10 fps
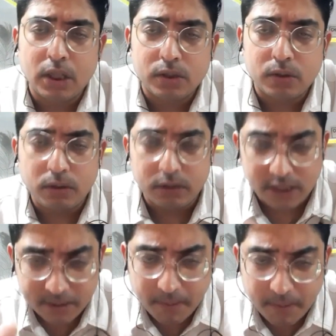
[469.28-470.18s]
So
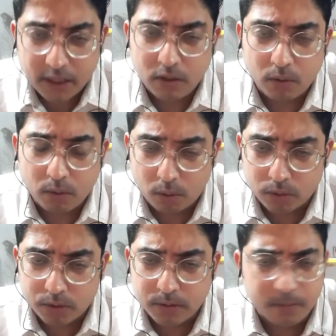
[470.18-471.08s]
just make your own
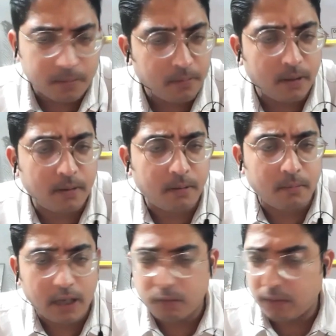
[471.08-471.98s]
notes.
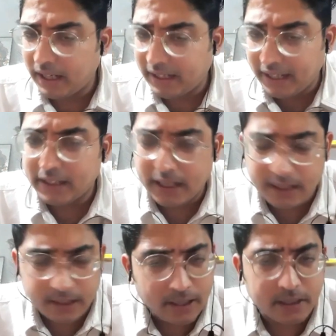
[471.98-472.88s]
Like when I take the
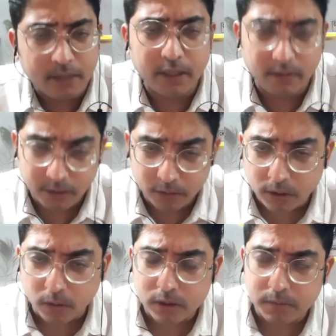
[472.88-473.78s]
IR class, I'll be giving you
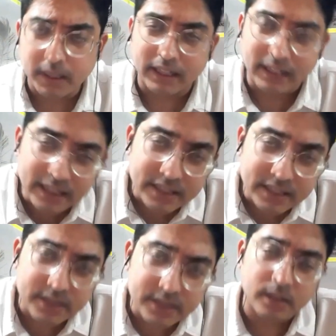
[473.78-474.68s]
the notes, but at
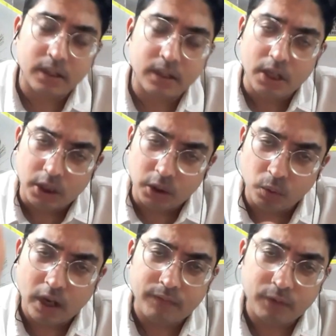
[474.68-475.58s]
least
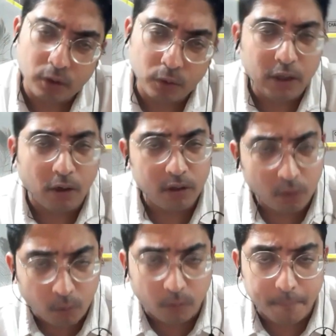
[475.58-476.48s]
you have to do it on your
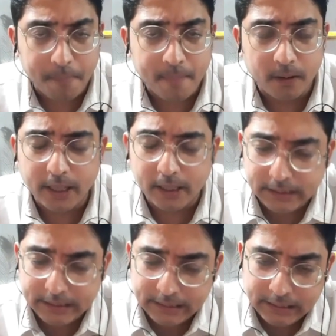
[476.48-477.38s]
own. Okay.
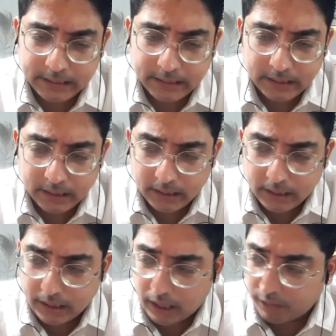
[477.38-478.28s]

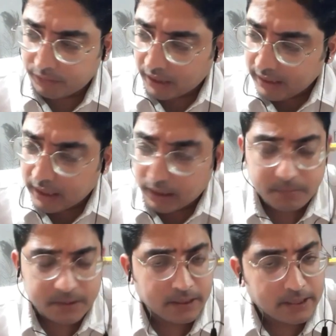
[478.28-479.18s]
After IR
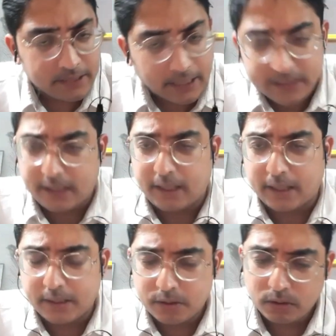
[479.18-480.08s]
comes science and tech.
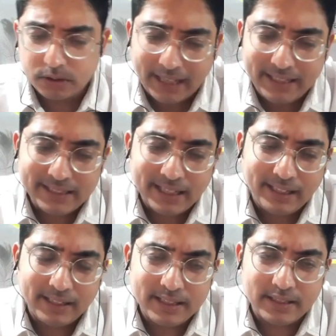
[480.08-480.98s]
So science and
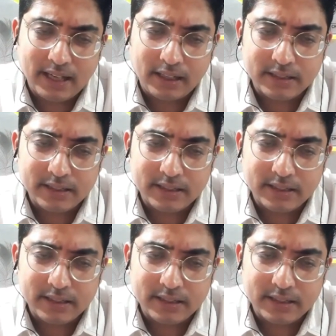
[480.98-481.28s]
tech is that